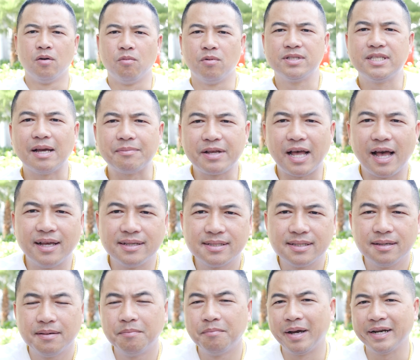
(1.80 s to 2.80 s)
What's up, guys?
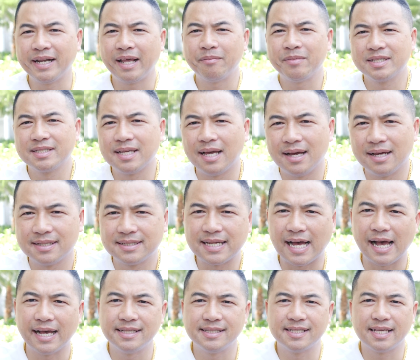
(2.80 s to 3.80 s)
My name is
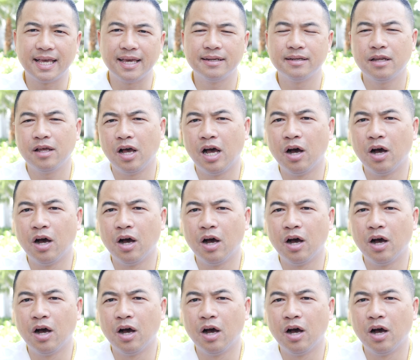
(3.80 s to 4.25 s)
Tai Zen.